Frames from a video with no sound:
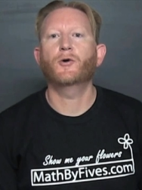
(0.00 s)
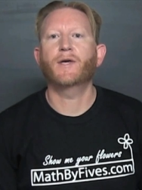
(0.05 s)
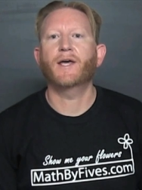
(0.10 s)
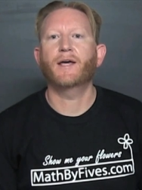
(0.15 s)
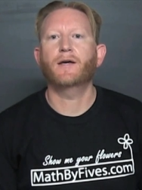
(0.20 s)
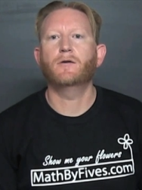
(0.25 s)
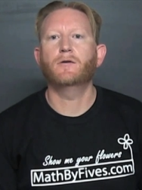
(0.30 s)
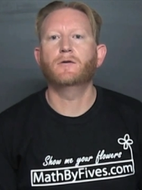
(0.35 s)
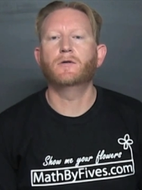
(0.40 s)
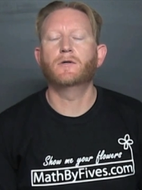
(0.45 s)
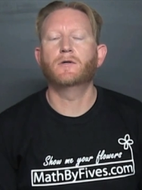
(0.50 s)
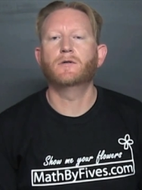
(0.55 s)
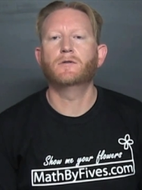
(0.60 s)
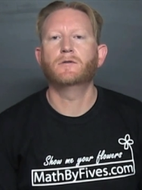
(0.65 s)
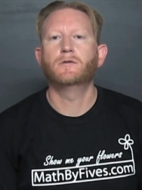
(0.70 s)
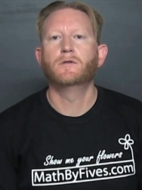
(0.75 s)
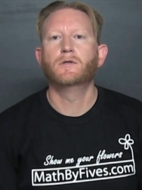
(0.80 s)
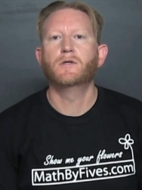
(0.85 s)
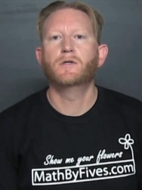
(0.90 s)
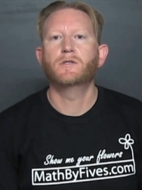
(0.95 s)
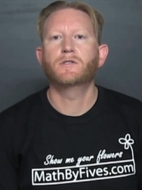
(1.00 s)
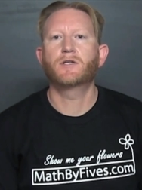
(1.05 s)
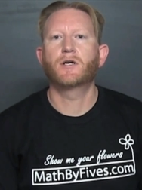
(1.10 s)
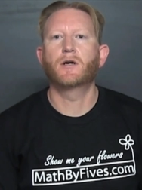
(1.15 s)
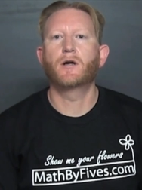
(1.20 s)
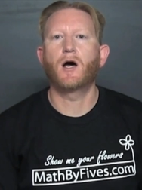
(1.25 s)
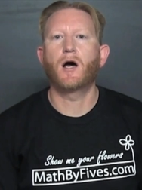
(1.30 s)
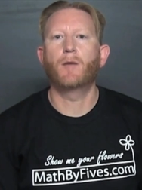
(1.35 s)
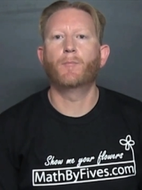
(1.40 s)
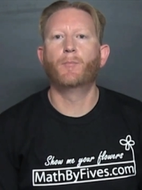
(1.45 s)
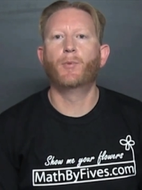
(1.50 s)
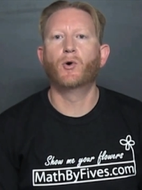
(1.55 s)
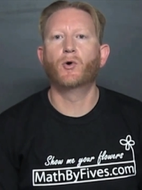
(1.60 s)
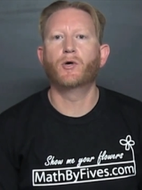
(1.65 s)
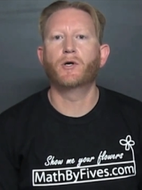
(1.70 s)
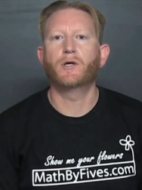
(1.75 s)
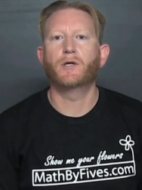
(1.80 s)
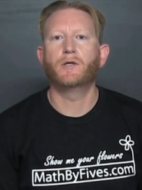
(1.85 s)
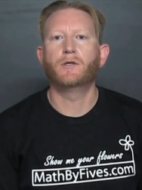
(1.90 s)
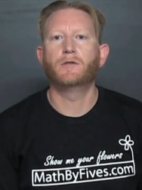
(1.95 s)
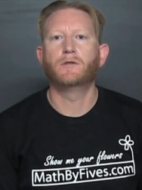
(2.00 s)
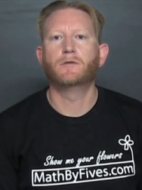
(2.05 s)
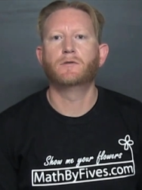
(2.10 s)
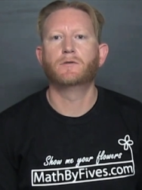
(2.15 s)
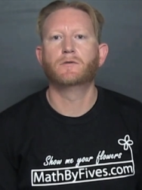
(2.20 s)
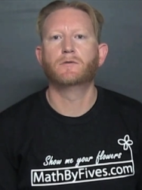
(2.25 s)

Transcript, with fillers: Okay, Google, turn on board.